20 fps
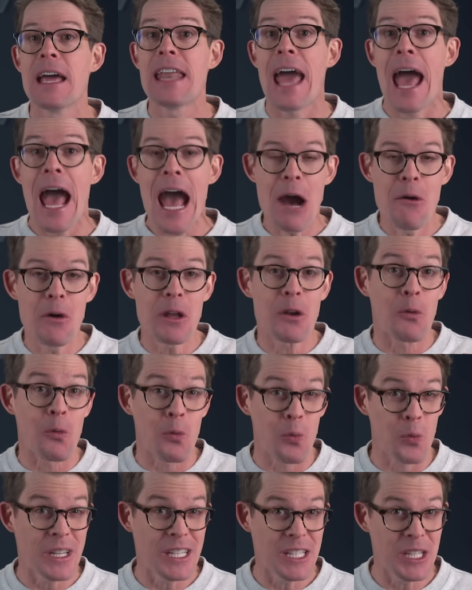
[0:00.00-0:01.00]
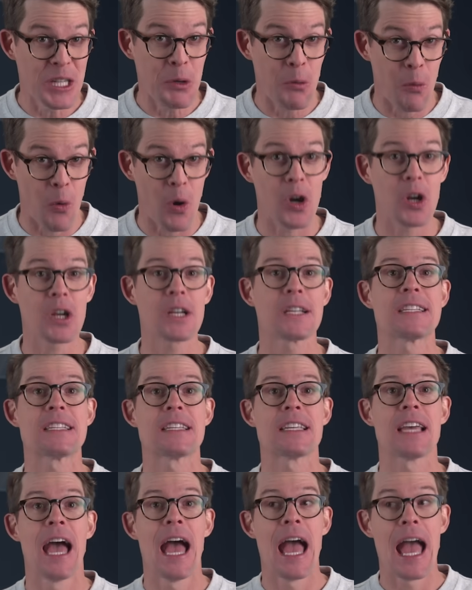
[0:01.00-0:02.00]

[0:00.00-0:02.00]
And how it really works